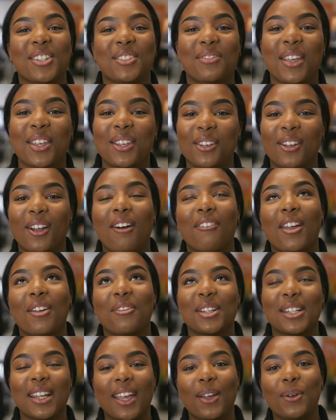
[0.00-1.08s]
just make you laugh
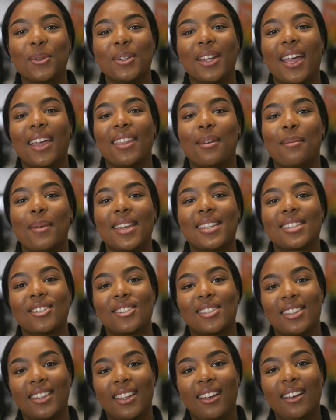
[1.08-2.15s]
every day, all day, and that makes
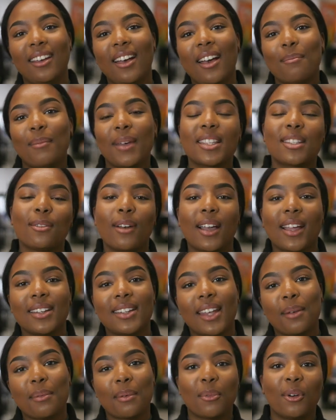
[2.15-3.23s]
just the makes the working
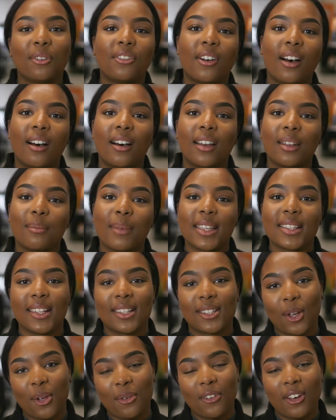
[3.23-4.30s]
day a bit more fun. It makes
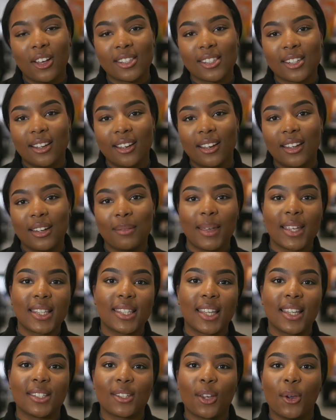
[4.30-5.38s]
things go faster, and it makes
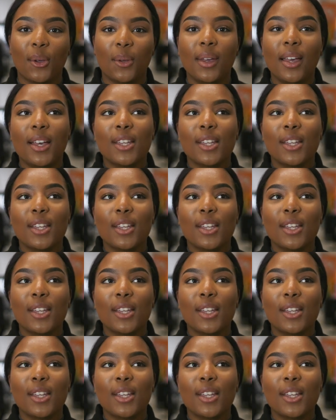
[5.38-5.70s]
things go